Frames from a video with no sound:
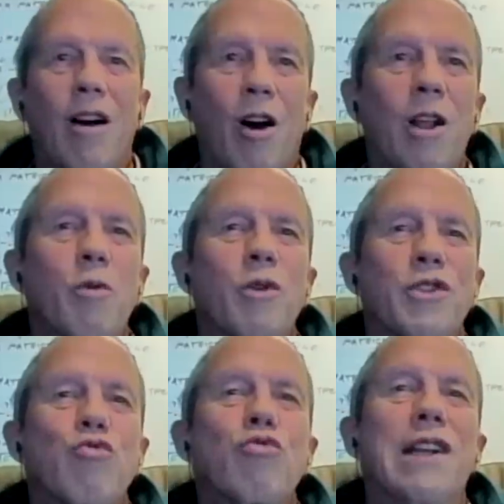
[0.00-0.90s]
Hollywood
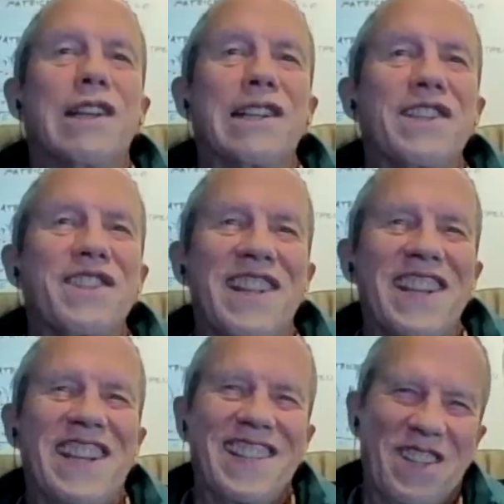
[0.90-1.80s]
is really
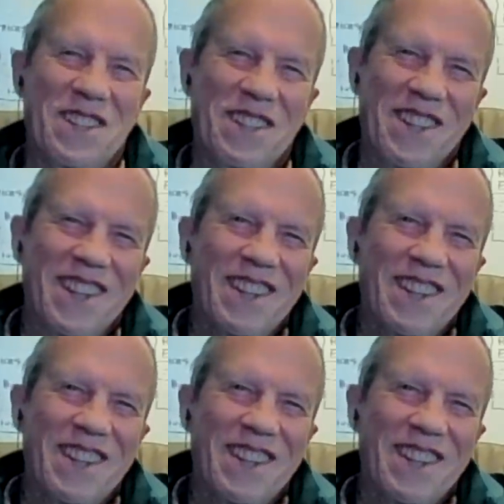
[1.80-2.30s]
listening to,